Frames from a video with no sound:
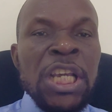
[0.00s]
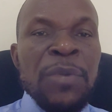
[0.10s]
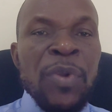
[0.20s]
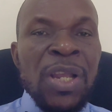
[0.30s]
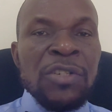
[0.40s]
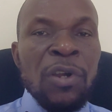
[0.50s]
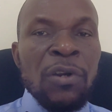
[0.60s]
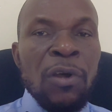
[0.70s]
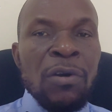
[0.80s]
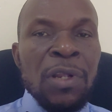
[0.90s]
immigration
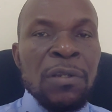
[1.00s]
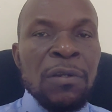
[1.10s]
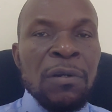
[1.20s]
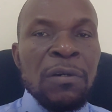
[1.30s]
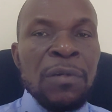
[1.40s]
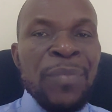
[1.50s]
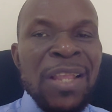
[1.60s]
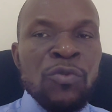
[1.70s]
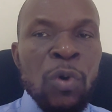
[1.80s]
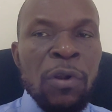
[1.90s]
law
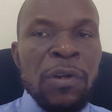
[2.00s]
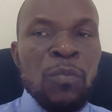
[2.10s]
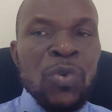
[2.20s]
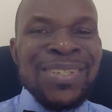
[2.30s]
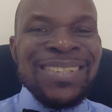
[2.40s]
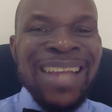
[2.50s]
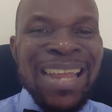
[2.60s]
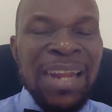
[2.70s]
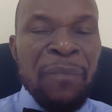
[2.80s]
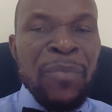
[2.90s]
remains one of the most
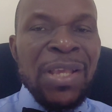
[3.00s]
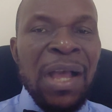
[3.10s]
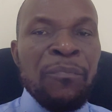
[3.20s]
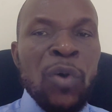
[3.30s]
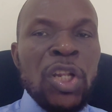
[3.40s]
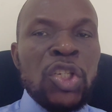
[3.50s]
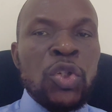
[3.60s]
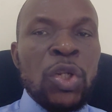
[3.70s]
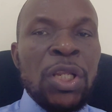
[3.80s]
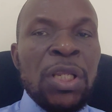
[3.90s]
dynamic and
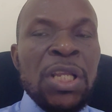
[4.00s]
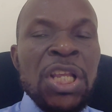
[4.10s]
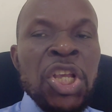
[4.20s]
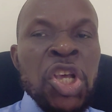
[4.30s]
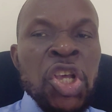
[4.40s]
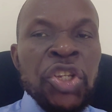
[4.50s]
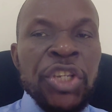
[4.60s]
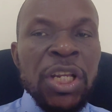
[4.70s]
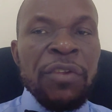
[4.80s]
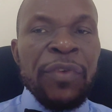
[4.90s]
politically
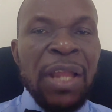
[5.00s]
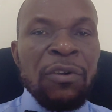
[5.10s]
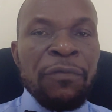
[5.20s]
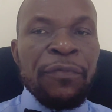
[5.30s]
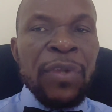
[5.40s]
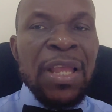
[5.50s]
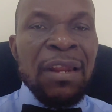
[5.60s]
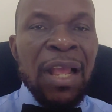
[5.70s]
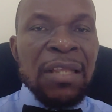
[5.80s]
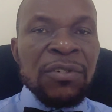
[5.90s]
significant of
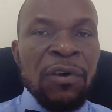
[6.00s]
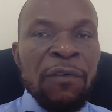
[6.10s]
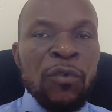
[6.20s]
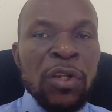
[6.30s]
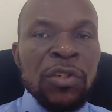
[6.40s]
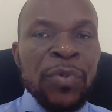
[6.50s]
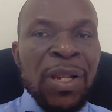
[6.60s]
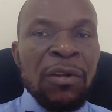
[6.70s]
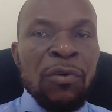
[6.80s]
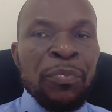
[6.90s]
areas of
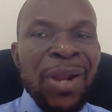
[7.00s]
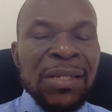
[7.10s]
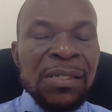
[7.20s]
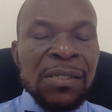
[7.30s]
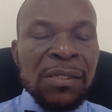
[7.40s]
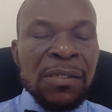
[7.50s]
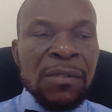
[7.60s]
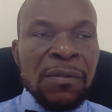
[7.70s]
contemporary legal practice.